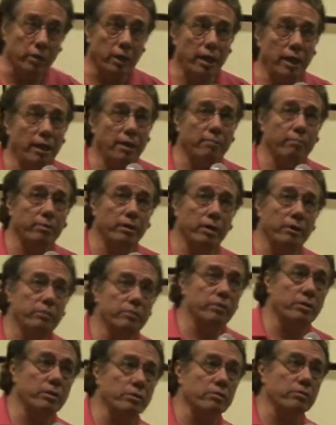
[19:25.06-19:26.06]
yeah, Blade
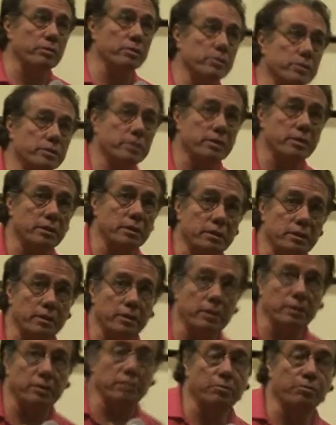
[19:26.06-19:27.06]
Runner was
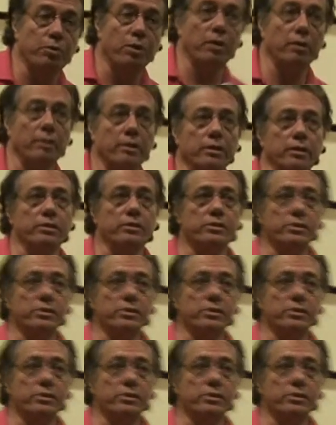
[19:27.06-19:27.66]
probably the